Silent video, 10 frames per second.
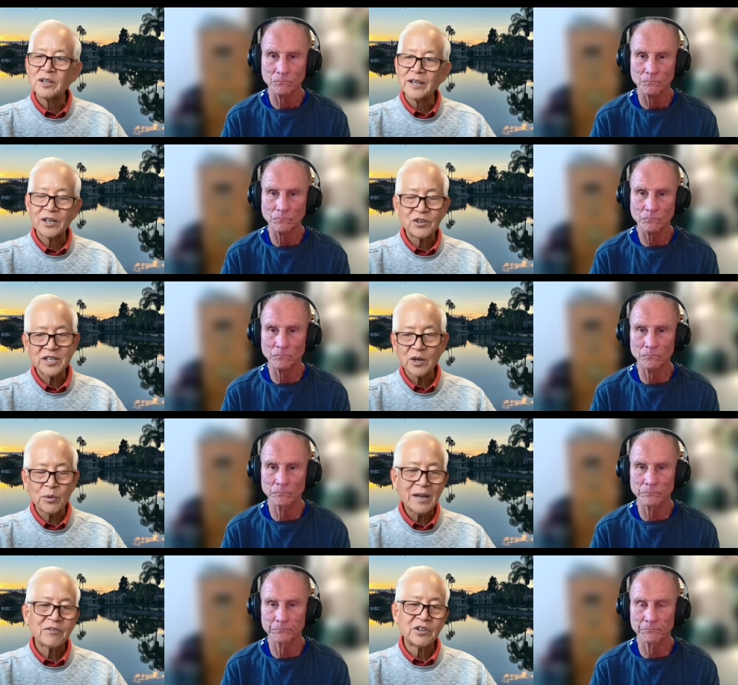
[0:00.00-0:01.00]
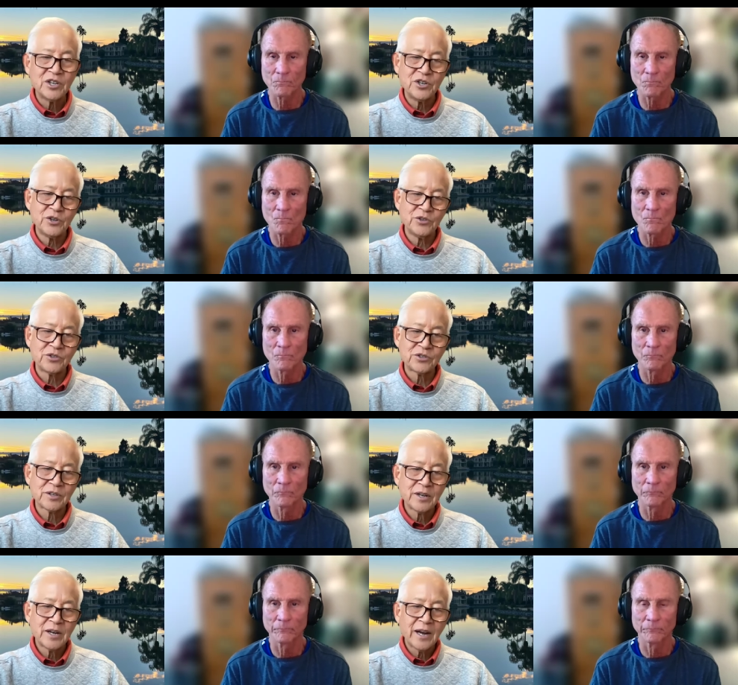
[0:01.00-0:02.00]
Speaker 1: like you said we have good news
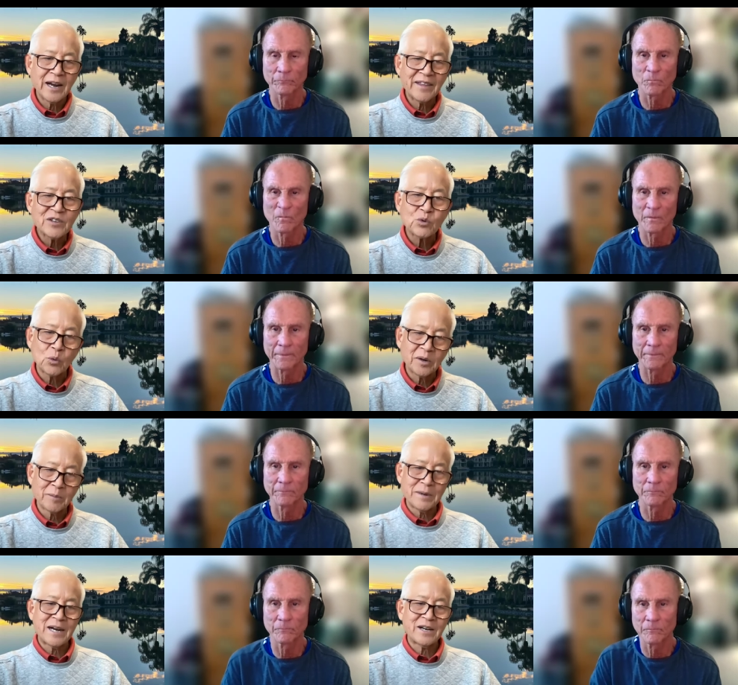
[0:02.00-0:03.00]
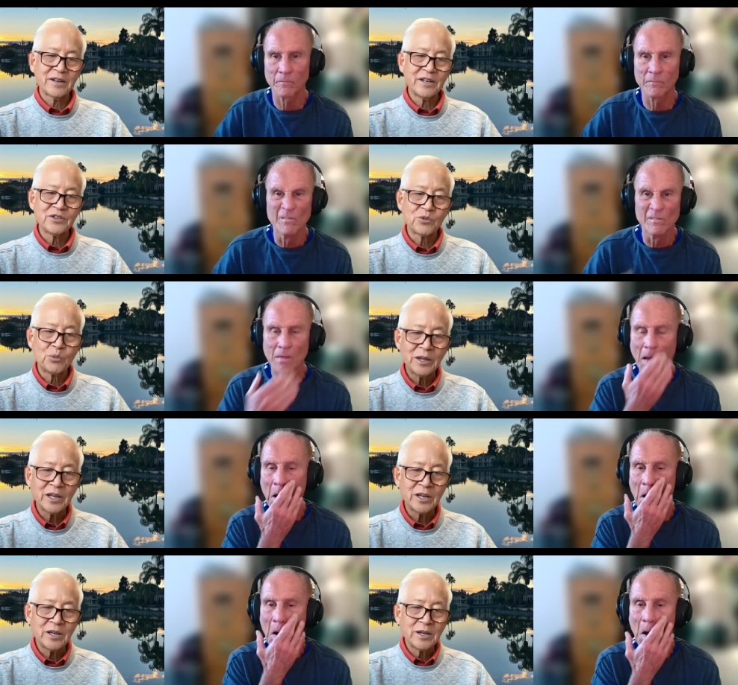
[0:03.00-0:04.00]
and that's what we're about is
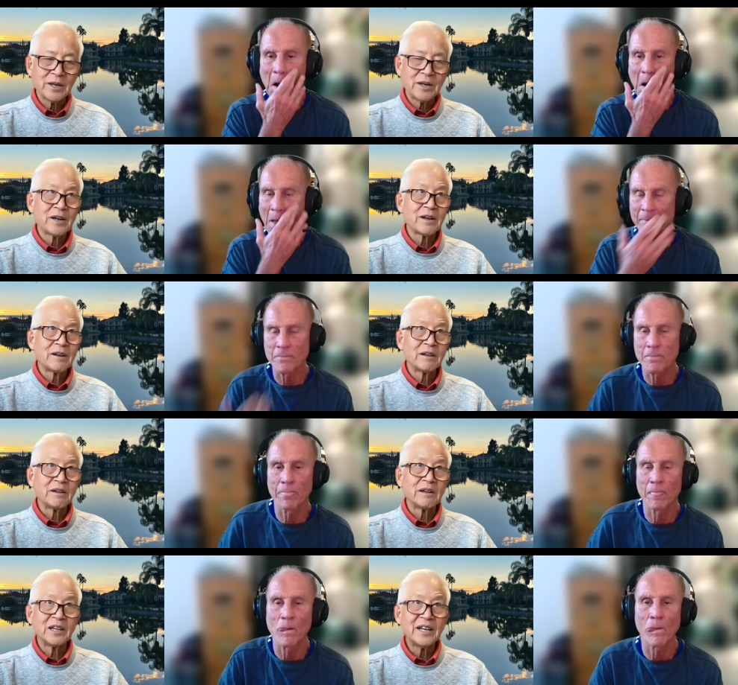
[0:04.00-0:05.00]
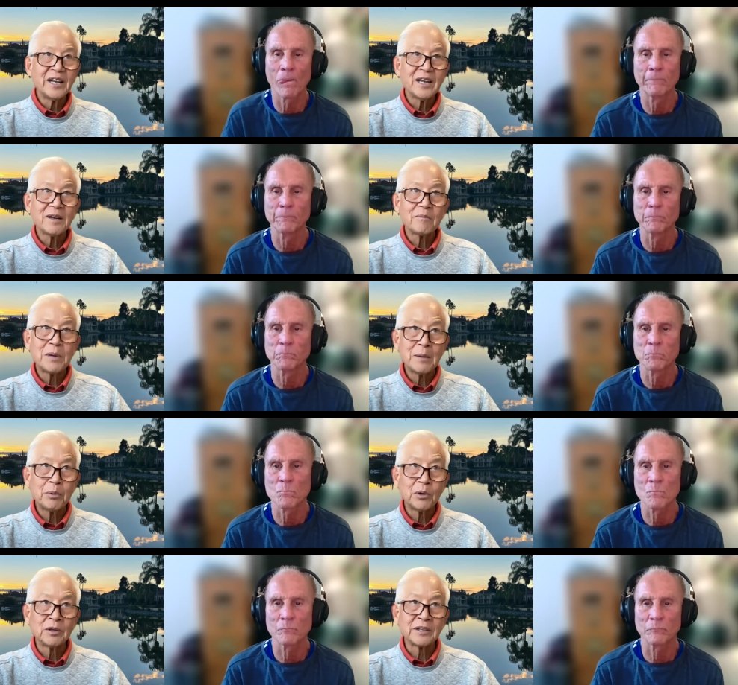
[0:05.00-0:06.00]
really leading
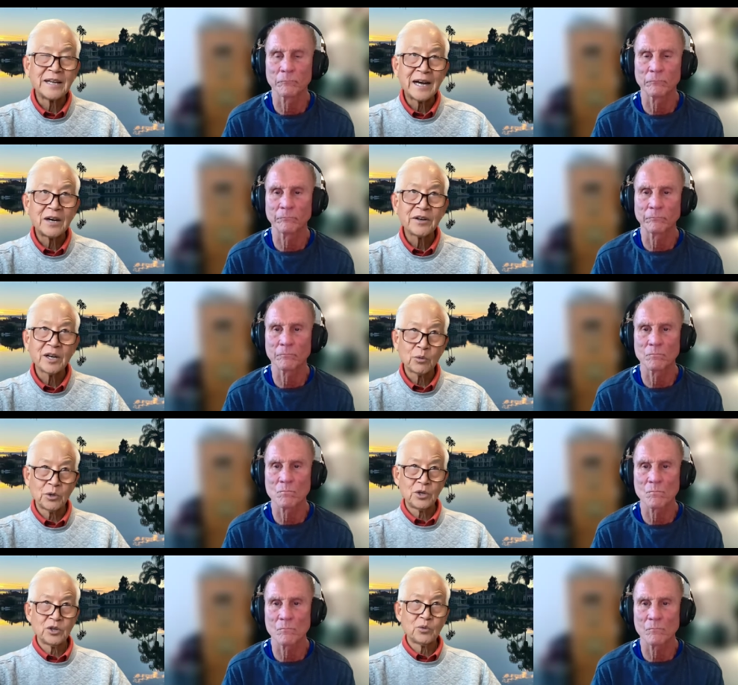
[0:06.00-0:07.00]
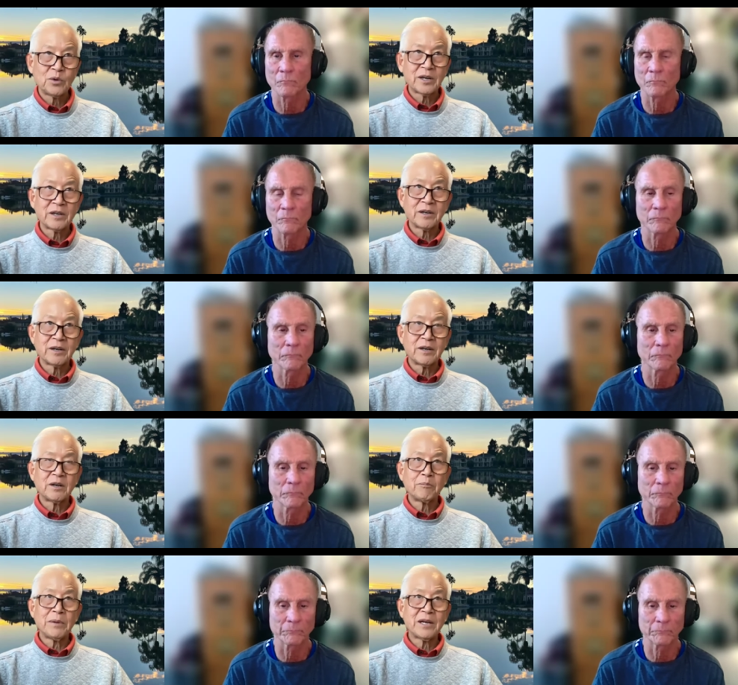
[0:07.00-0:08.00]
people down a road where
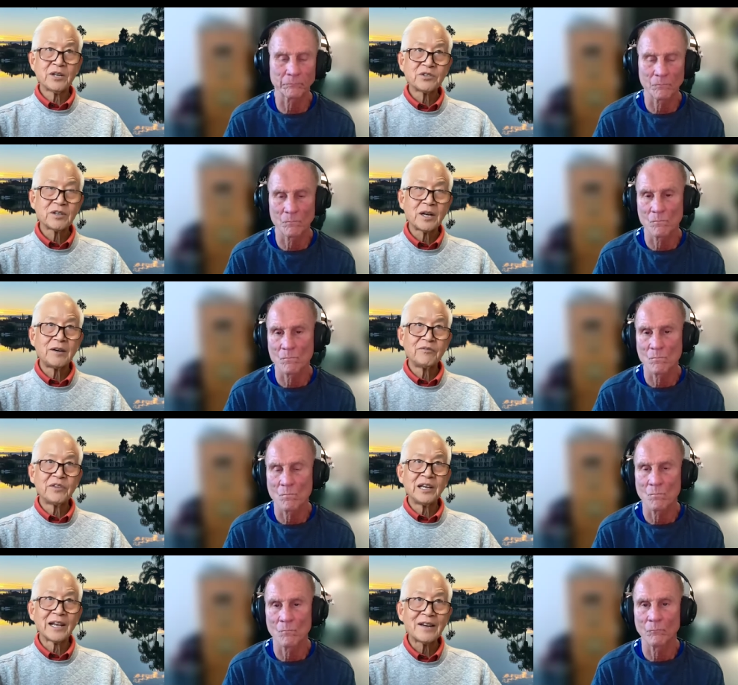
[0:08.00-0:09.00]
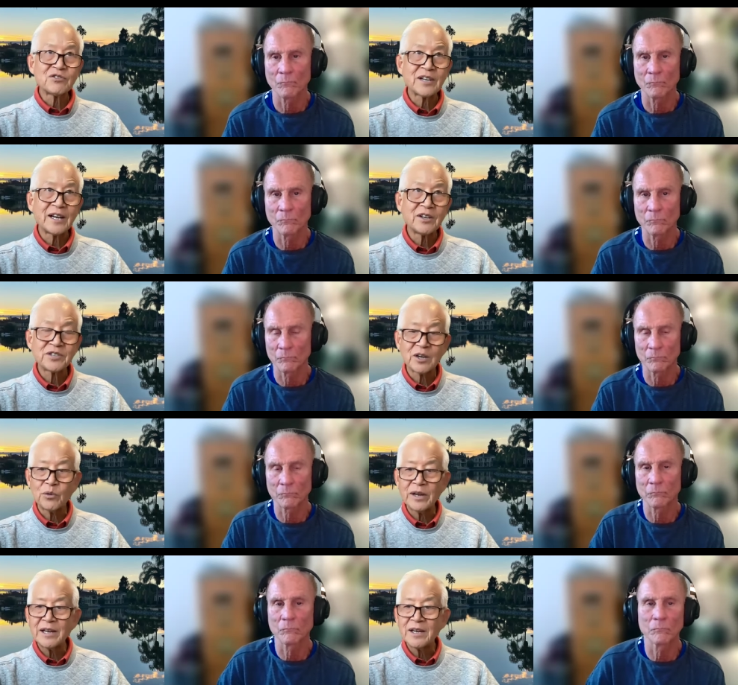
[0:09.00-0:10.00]
because of the lifestyles that
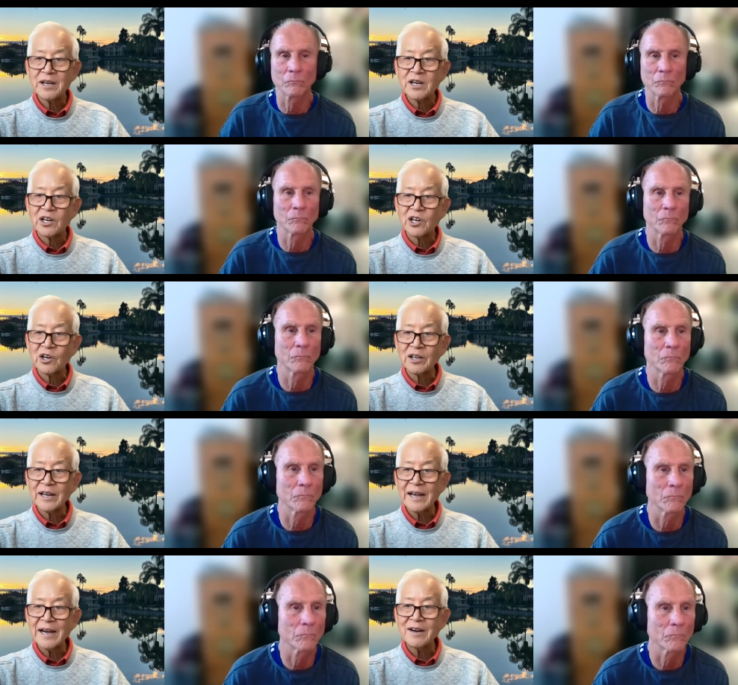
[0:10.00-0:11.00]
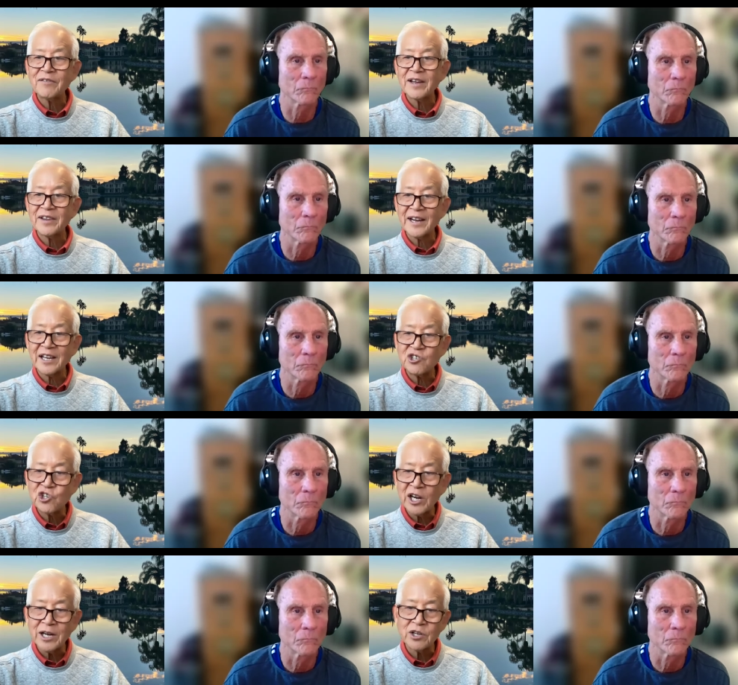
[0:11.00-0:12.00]
we currently have and that can
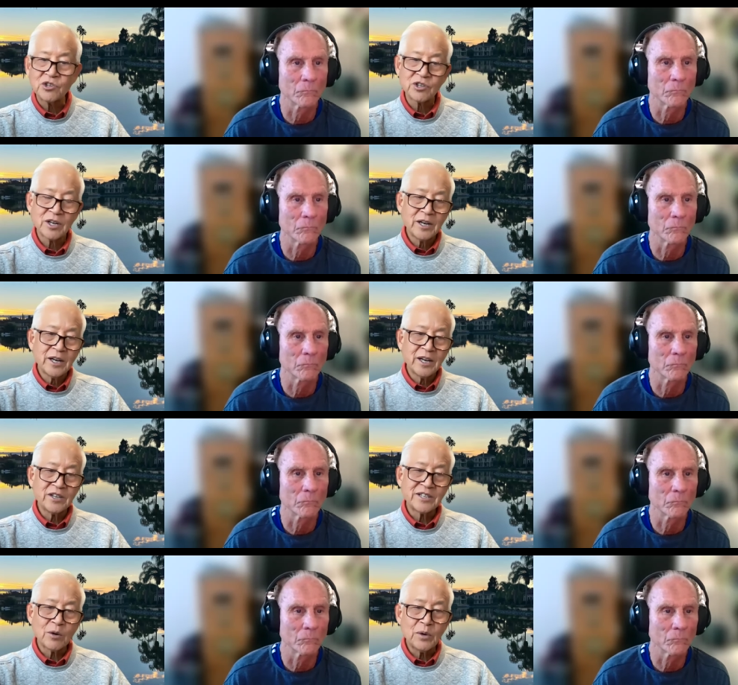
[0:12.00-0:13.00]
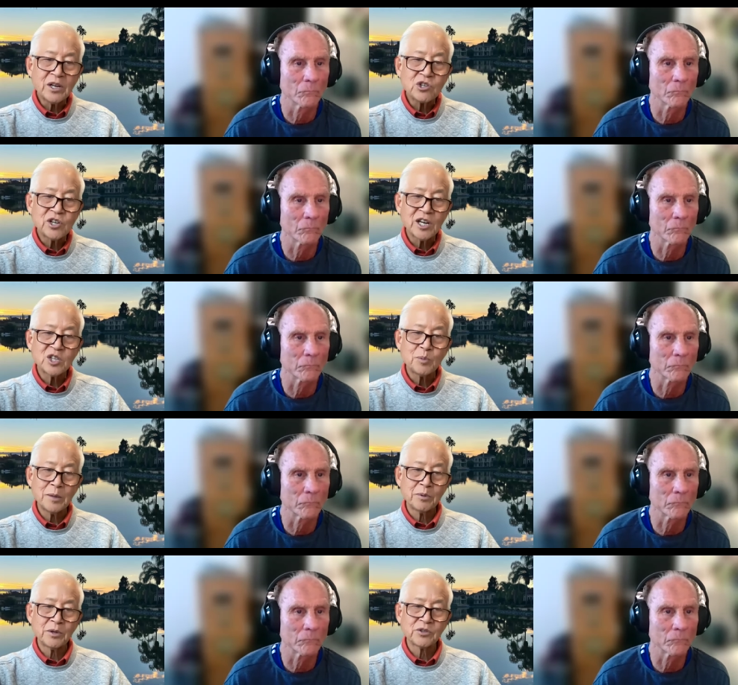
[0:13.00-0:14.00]
change is that we can change
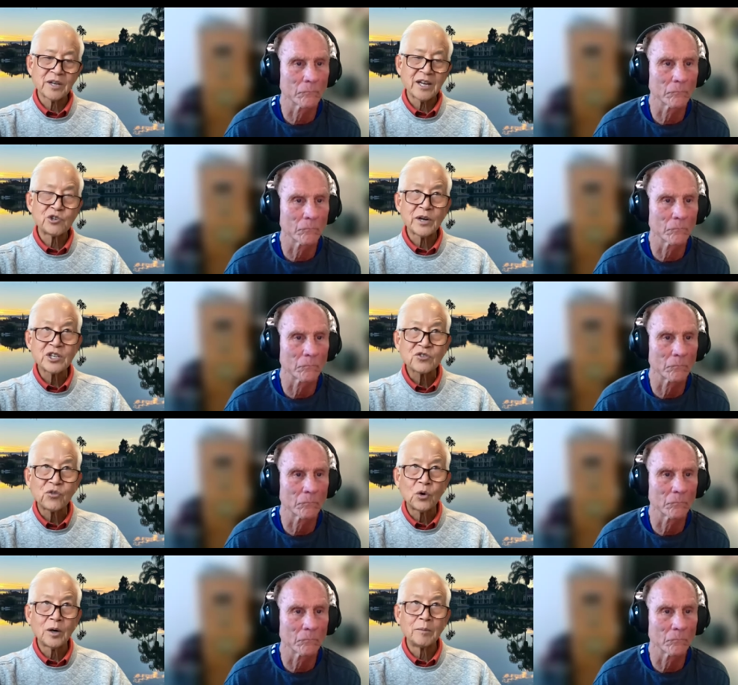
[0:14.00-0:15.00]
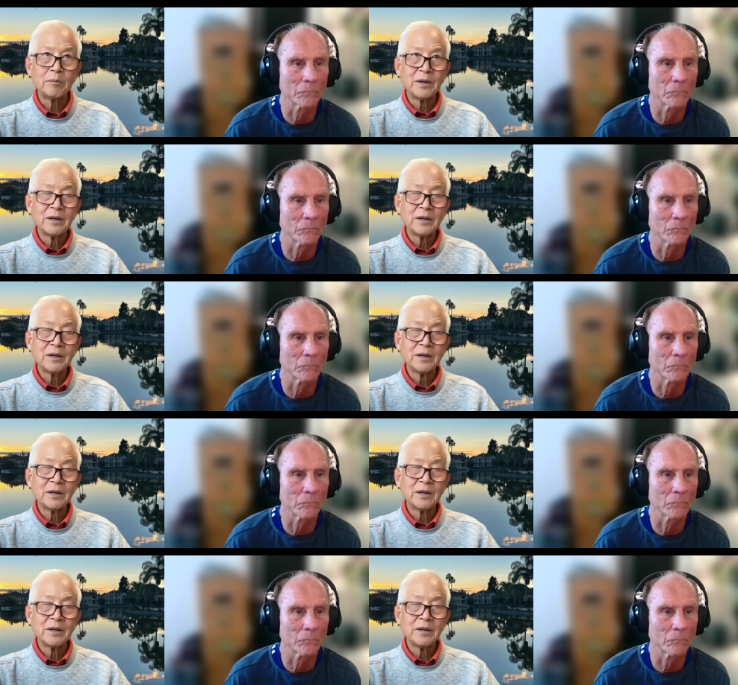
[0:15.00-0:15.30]
people's and transform